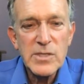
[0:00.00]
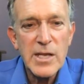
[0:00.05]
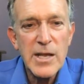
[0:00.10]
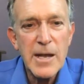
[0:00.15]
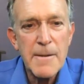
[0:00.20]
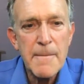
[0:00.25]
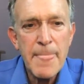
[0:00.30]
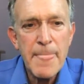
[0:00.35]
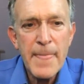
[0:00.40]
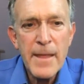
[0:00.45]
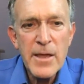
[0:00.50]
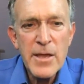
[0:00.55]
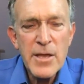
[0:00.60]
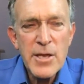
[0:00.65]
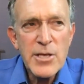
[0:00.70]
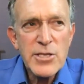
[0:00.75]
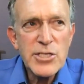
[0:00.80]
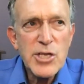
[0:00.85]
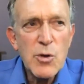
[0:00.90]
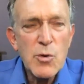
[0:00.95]
um,
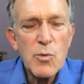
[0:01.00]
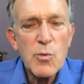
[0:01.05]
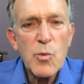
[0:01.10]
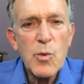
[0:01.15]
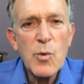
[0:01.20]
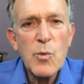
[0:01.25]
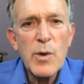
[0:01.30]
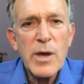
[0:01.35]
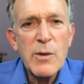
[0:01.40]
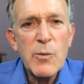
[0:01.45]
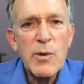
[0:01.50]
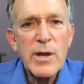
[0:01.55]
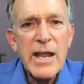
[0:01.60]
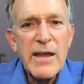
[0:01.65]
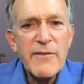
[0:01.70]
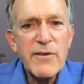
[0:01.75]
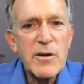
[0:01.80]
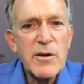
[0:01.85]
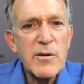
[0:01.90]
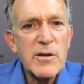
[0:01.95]
so wh-
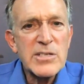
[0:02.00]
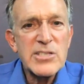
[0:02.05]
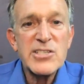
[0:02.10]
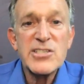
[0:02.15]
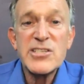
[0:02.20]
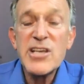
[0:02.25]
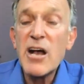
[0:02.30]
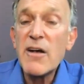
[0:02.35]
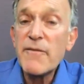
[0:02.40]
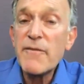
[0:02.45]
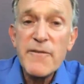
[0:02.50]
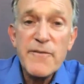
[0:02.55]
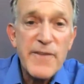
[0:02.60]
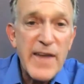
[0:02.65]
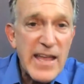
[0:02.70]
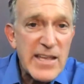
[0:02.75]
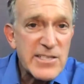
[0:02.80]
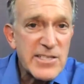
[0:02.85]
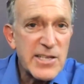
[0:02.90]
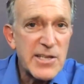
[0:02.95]
whatever
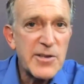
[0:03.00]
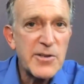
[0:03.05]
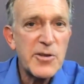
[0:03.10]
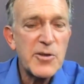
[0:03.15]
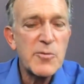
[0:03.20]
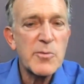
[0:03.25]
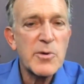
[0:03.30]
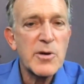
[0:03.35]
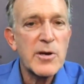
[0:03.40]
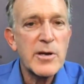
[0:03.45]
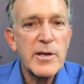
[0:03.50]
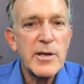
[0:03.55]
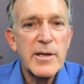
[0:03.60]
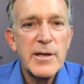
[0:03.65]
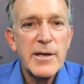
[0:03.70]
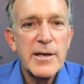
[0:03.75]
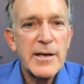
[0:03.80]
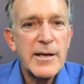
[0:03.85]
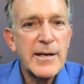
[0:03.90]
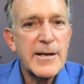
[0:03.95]
self-effacing humor
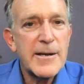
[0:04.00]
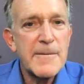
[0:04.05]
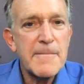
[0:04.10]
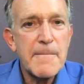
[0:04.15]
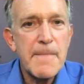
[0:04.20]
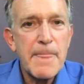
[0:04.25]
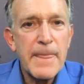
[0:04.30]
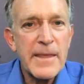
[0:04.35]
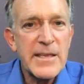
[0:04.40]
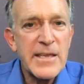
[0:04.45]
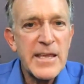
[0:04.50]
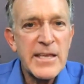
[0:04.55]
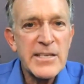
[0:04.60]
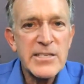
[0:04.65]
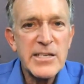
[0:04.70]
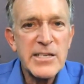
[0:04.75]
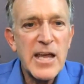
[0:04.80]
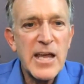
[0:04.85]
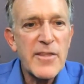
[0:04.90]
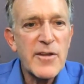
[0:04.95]
um,
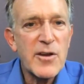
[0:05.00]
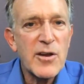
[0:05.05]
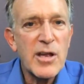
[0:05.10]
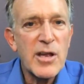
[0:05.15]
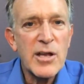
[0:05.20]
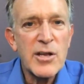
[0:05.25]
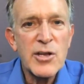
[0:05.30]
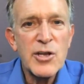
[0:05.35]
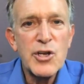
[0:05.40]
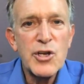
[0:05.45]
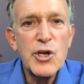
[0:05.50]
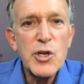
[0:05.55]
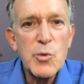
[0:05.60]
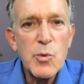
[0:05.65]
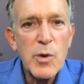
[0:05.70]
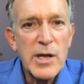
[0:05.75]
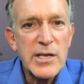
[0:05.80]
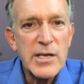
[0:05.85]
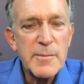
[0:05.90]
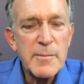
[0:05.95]
is another good
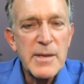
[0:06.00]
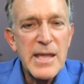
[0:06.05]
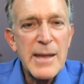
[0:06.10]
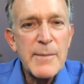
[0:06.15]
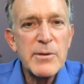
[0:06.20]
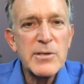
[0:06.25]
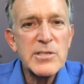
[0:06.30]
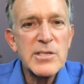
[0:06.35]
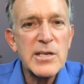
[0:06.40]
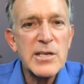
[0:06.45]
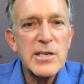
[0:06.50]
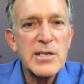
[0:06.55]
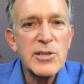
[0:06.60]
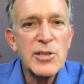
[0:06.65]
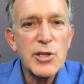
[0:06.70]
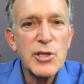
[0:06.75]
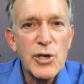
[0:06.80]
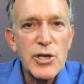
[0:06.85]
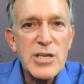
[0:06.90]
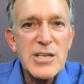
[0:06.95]
one to be able to
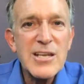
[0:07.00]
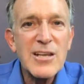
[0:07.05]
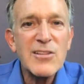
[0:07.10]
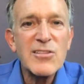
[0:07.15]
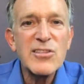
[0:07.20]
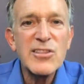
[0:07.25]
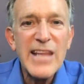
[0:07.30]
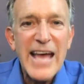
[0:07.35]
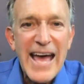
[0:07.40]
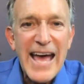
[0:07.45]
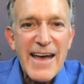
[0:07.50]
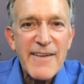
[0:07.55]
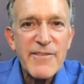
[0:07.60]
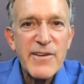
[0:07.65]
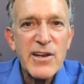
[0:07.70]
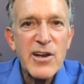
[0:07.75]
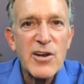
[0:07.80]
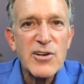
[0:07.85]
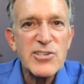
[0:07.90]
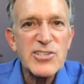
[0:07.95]
learn to laugh
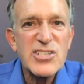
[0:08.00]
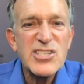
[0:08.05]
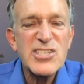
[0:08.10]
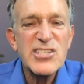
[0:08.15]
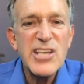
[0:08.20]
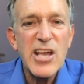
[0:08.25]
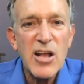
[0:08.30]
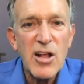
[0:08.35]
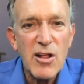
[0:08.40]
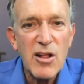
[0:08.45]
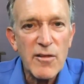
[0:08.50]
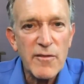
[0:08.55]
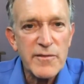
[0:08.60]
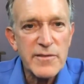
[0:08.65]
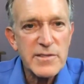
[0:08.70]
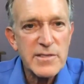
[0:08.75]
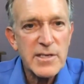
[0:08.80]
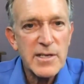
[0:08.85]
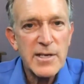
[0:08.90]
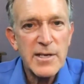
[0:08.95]
at
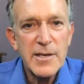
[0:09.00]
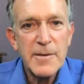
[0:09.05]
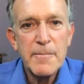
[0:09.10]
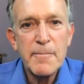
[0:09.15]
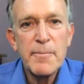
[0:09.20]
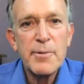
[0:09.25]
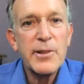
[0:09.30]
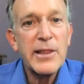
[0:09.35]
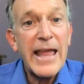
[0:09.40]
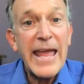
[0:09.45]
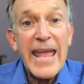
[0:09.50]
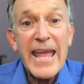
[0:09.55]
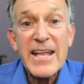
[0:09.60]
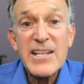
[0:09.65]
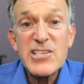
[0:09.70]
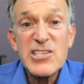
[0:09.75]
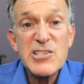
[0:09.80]
ourselves. Planned mm-hmm.